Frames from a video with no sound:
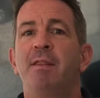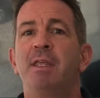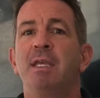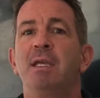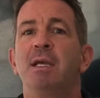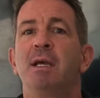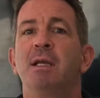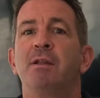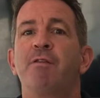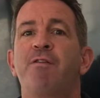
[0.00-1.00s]
the
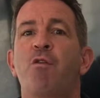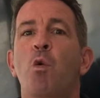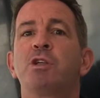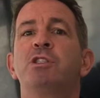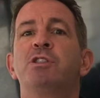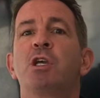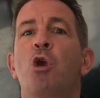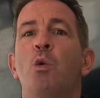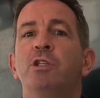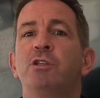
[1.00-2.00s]
forces that
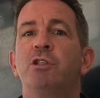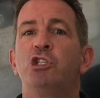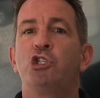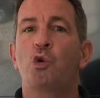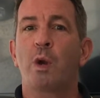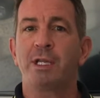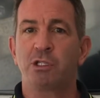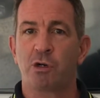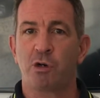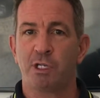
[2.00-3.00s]
go into the
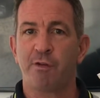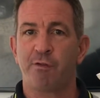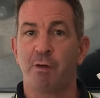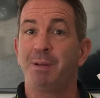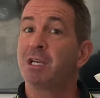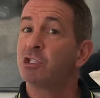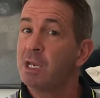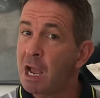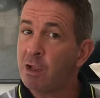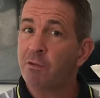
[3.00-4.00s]
joints are different,
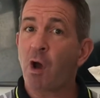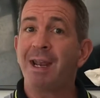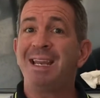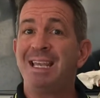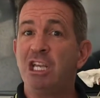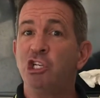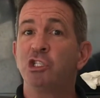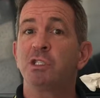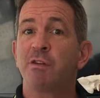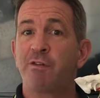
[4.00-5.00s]
because now you've got
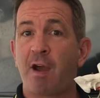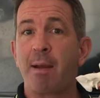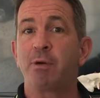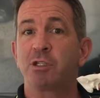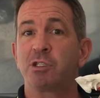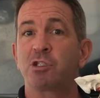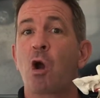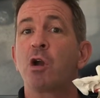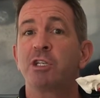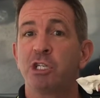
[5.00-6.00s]
adhesions and fibrous
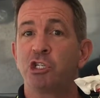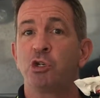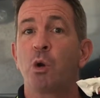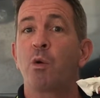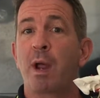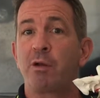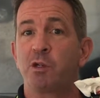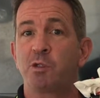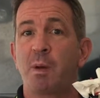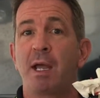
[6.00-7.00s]
scar tissue around
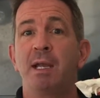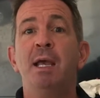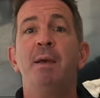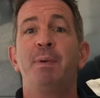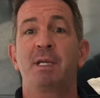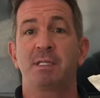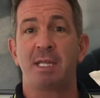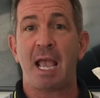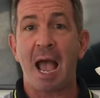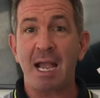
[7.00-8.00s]
your spine because
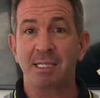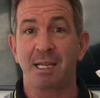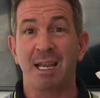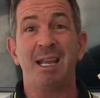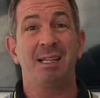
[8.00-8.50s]
of the accident.